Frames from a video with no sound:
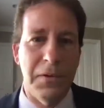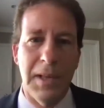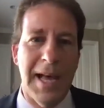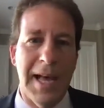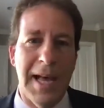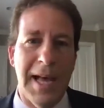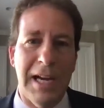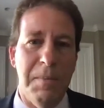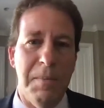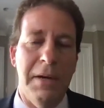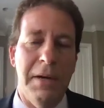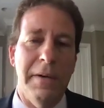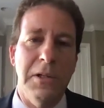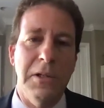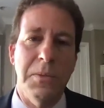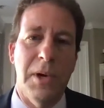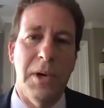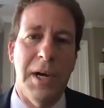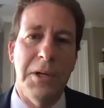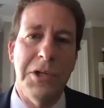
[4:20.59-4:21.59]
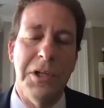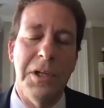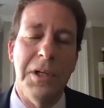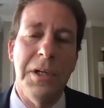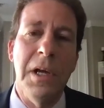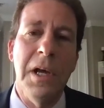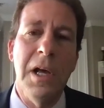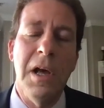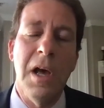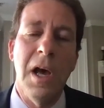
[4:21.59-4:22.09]
again, for lack of better
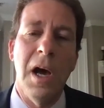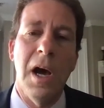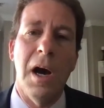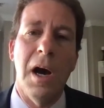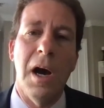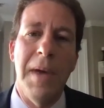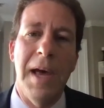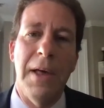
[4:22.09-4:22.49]
expression,